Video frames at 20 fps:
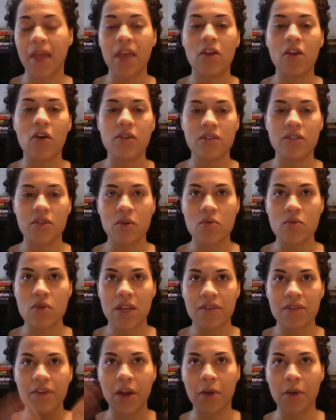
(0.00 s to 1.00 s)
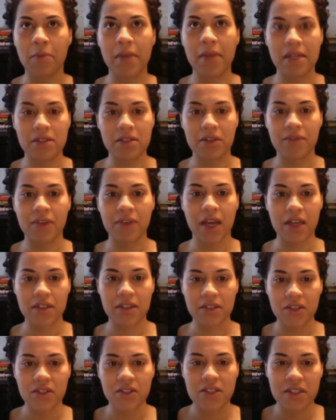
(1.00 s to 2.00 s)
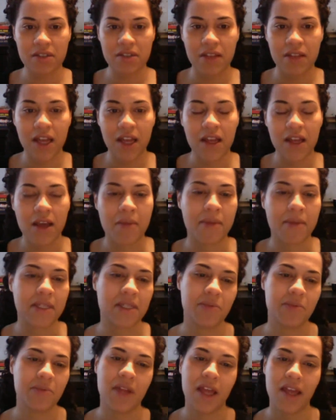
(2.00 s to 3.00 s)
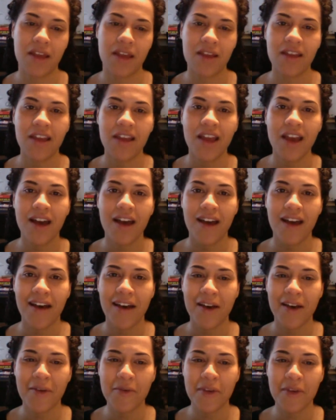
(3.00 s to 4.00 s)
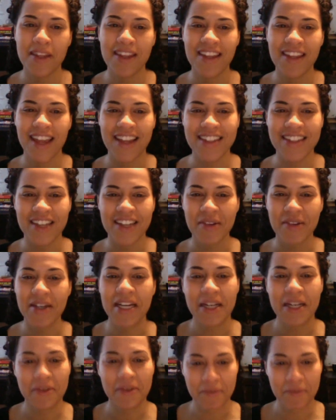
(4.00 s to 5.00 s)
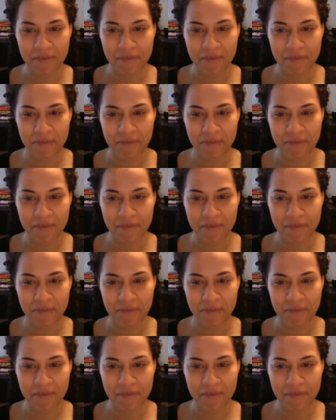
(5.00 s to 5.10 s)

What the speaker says: And also environmental factors that come into play with cake decorating.